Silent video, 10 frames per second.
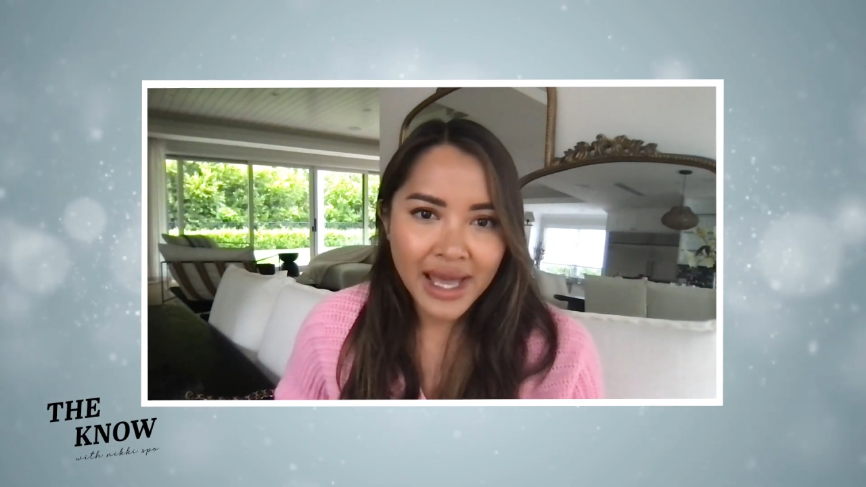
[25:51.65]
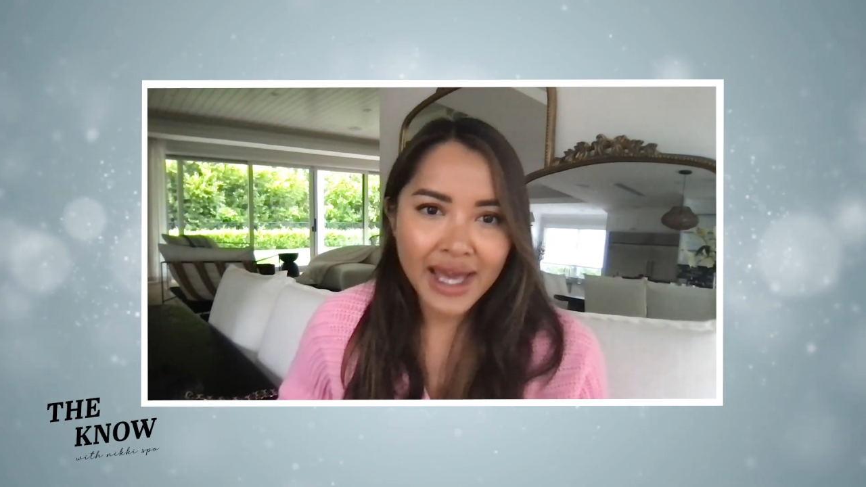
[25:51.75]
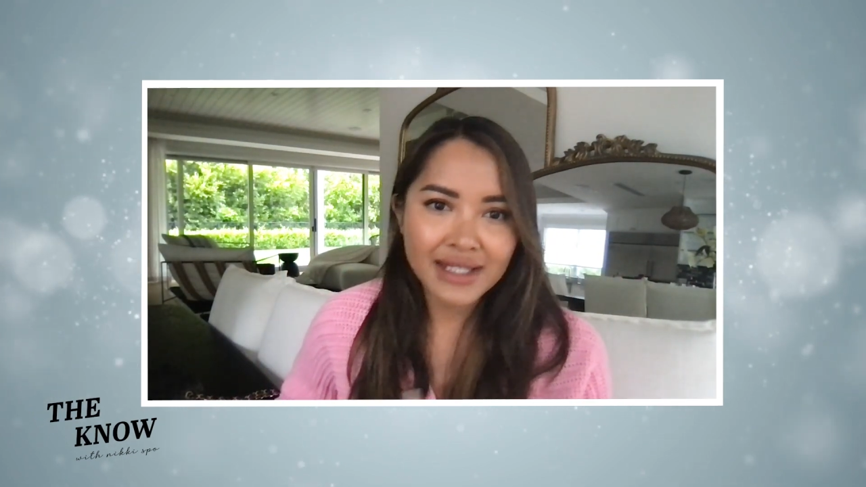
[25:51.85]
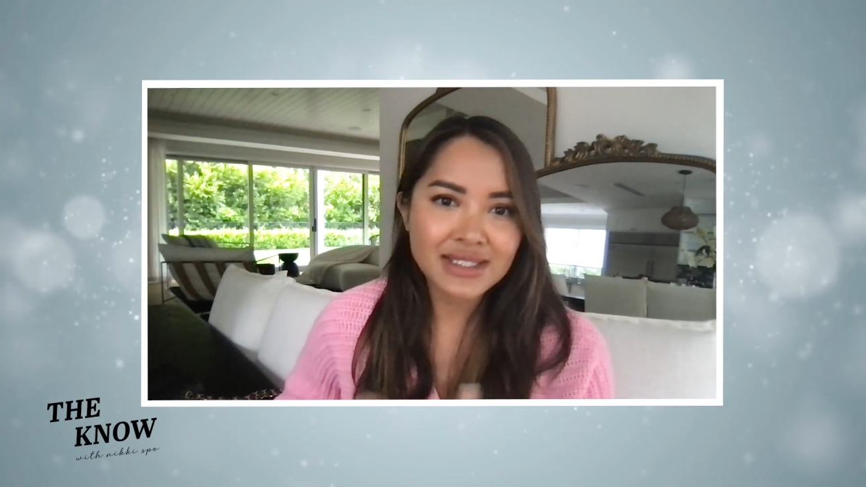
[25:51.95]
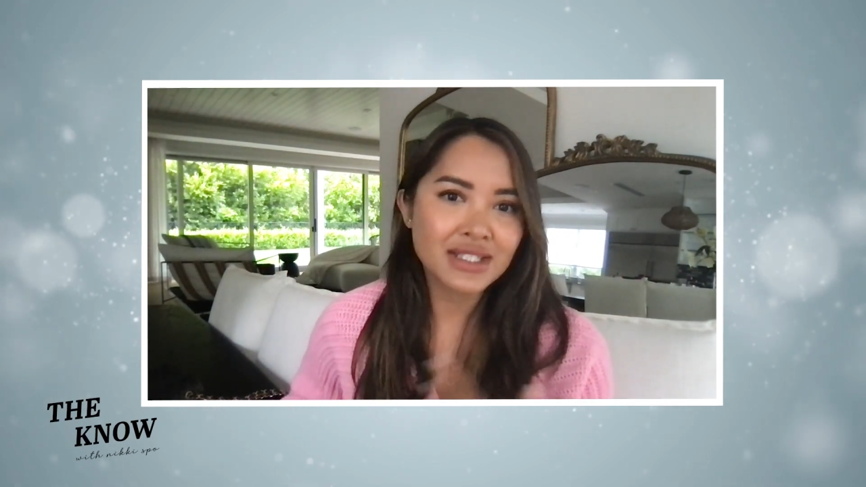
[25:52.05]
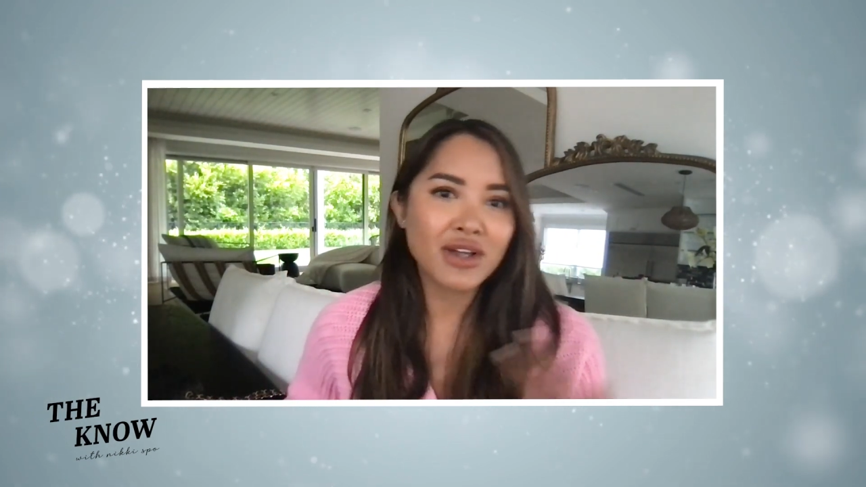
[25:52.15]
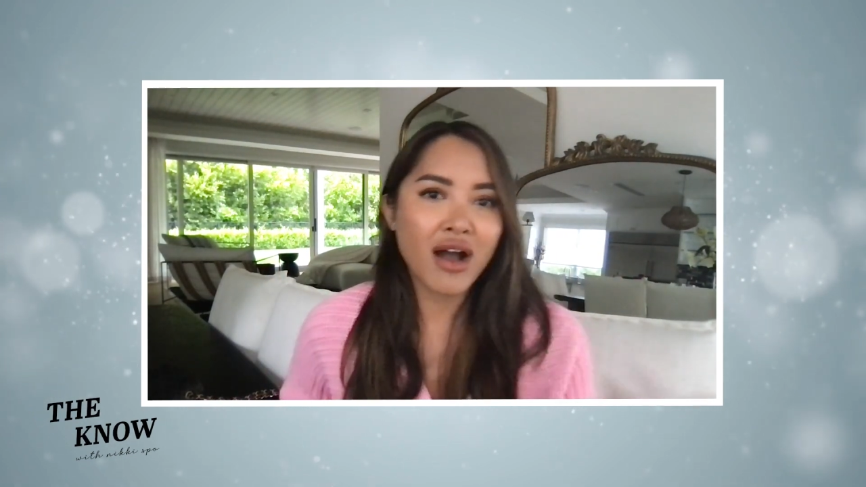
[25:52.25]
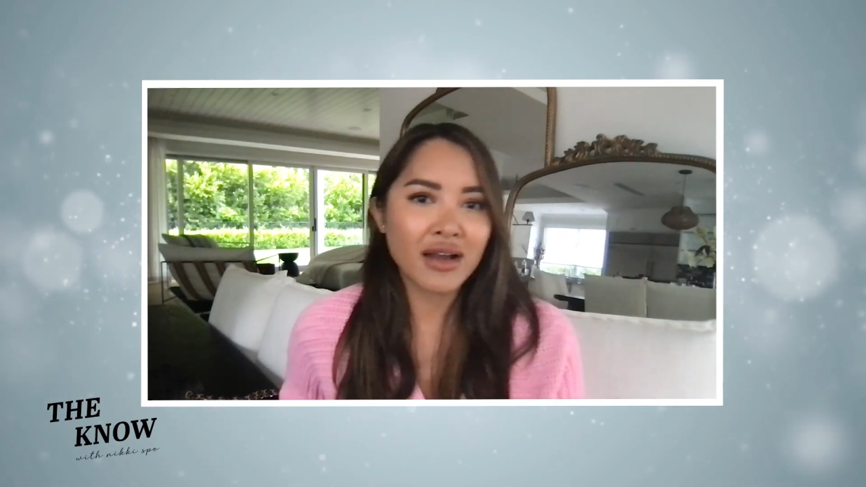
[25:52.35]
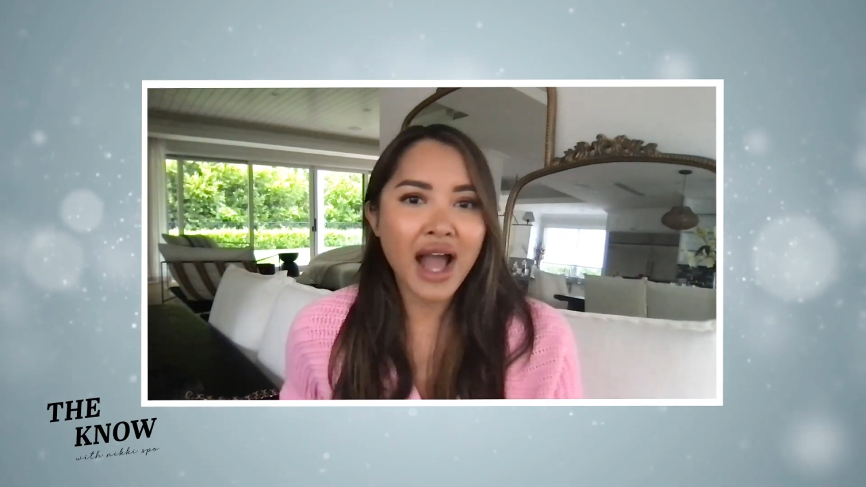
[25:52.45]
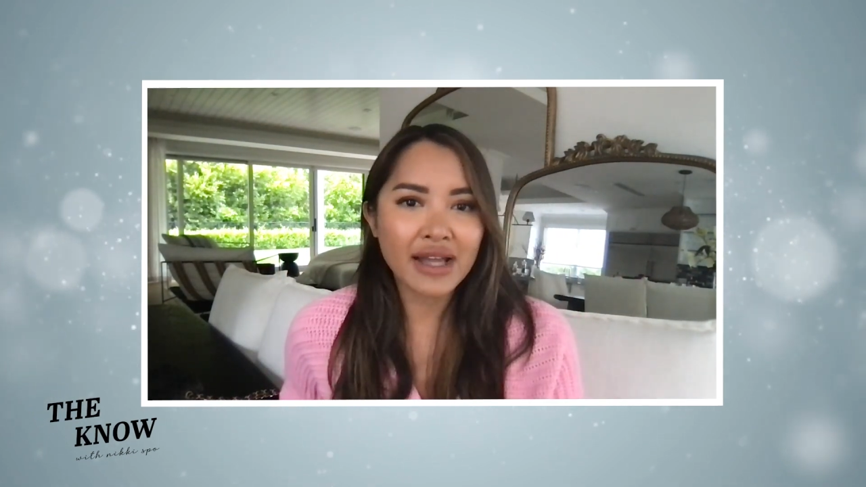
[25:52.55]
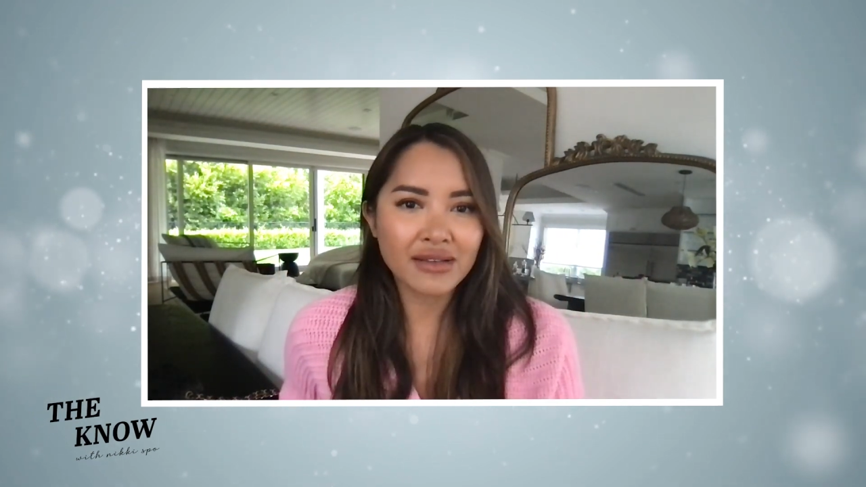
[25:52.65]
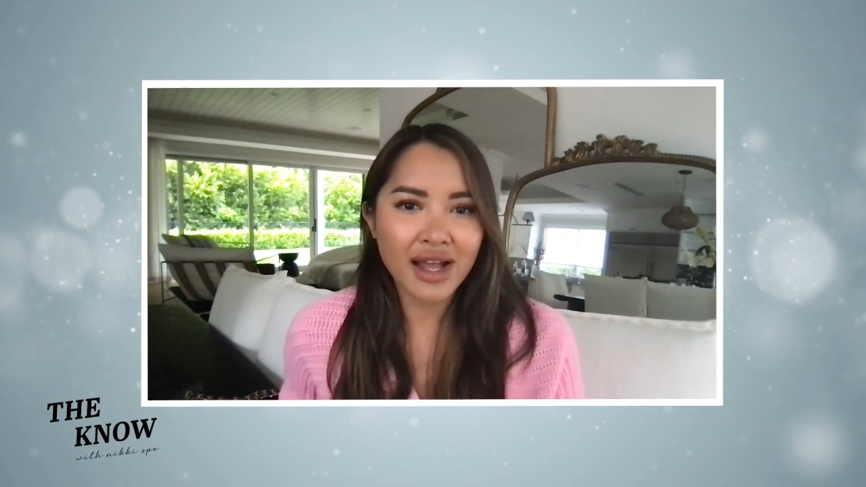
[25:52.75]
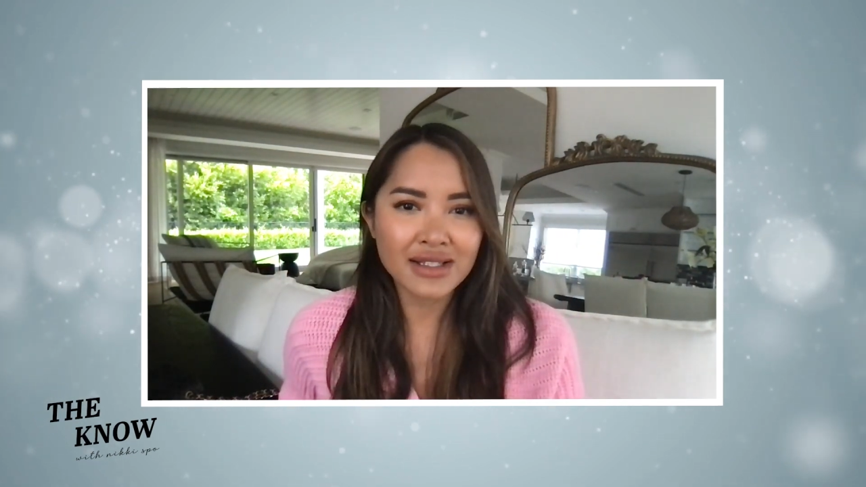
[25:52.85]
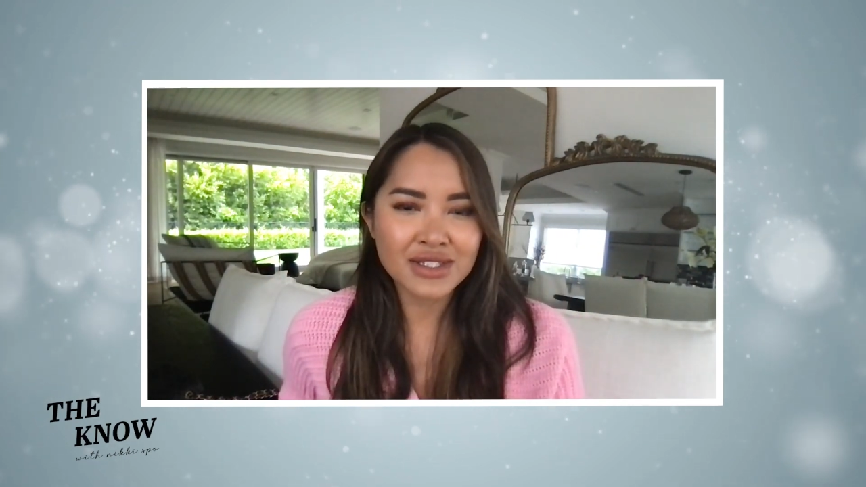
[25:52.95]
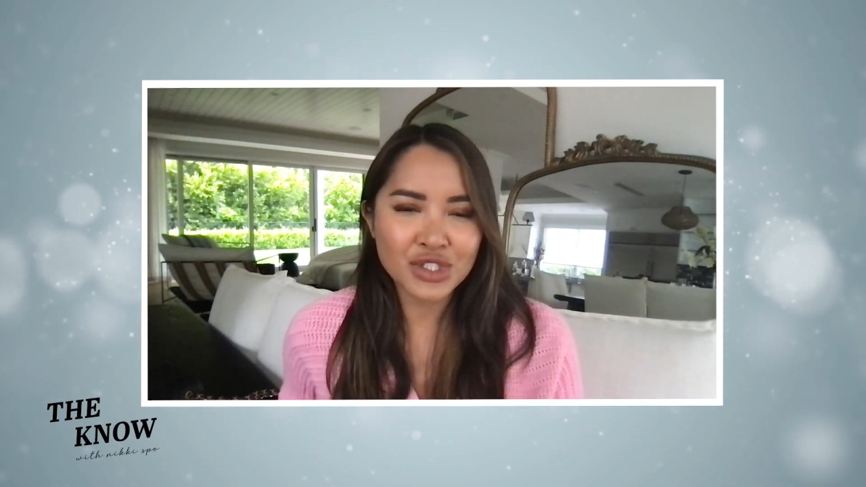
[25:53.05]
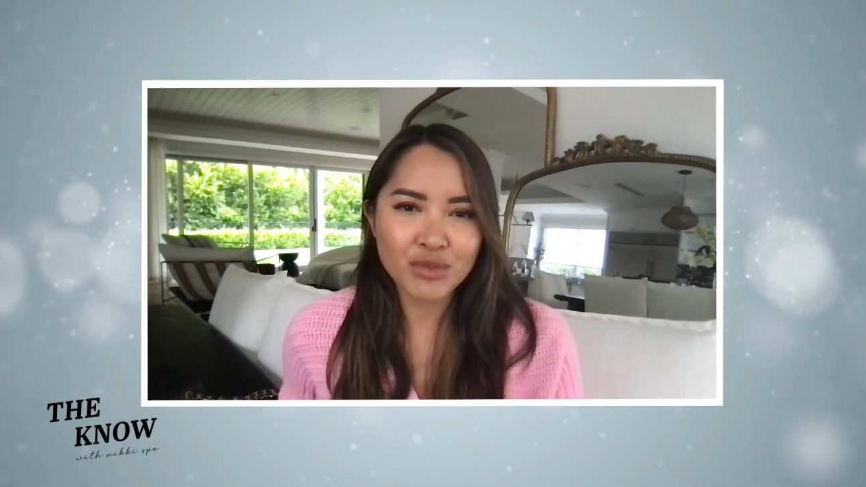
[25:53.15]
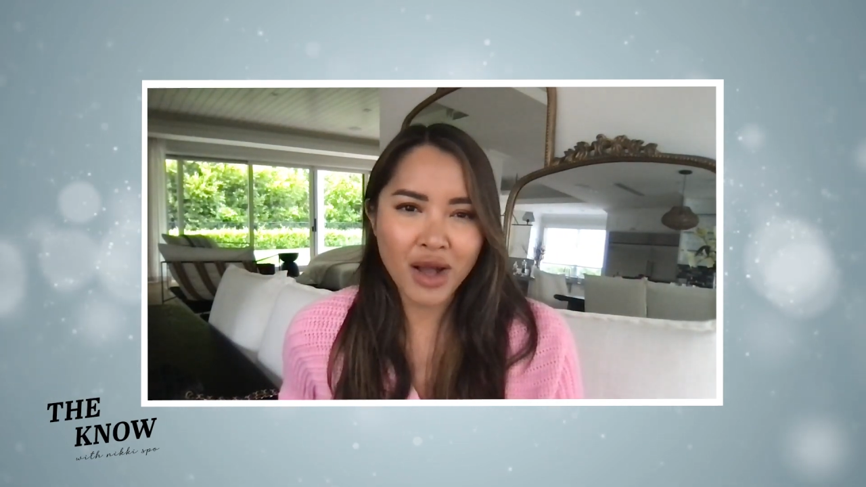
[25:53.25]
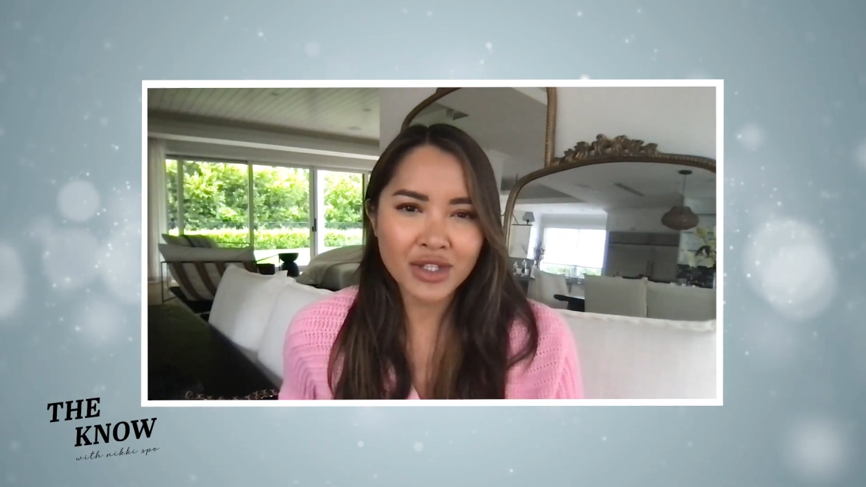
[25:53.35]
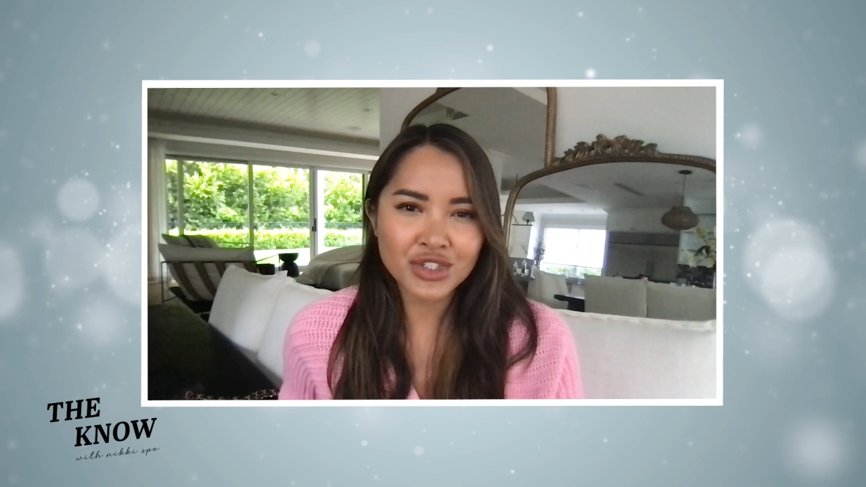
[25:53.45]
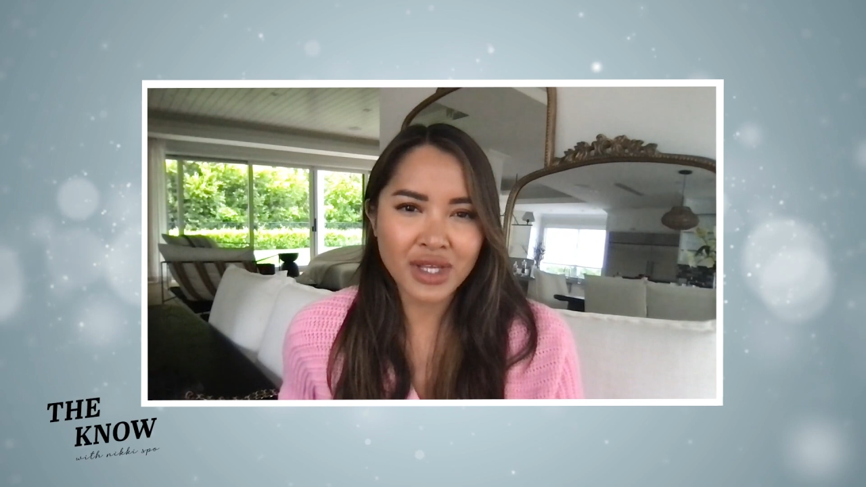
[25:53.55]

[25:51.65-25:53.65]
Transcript: and to not idolize too much,